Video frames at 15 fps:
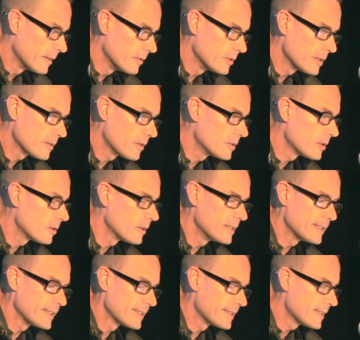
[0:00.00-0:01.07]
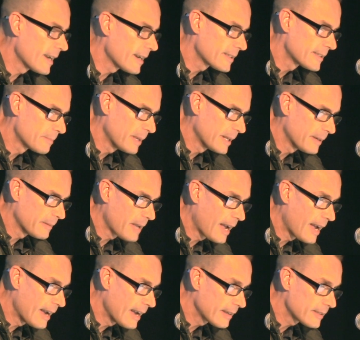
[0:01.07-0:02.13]
and they're just going to turn into sex
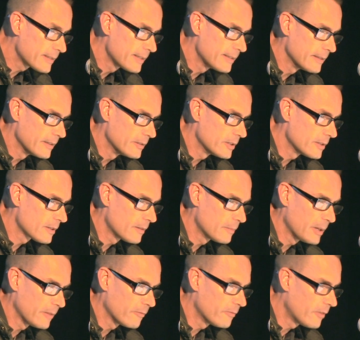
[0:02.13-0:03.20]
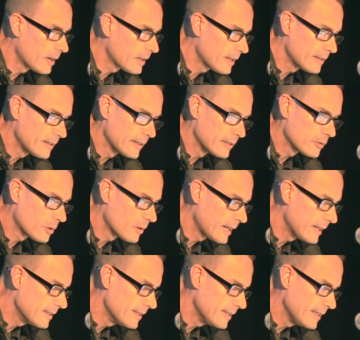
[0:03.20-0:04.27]
maniacs, and they're just going to be fucking like
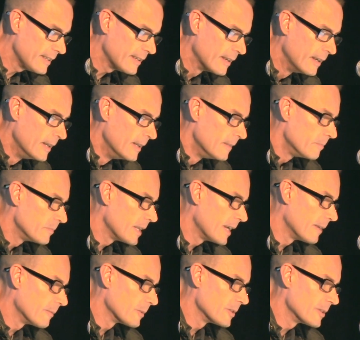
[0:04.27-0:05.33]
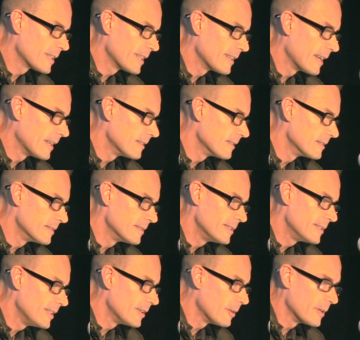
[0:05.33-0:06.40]
crazy, and we're looking at,
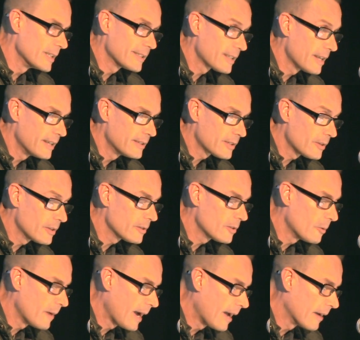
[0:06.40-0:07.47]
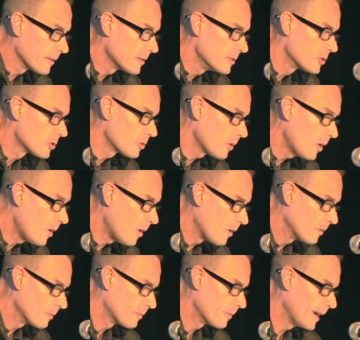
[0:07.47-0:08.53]
it's going to go out of
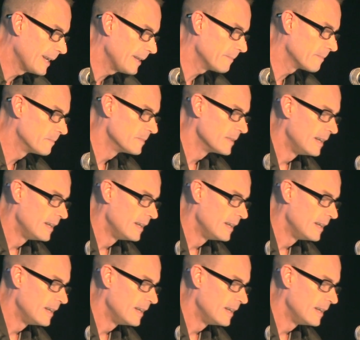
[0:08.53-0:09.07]
control, right?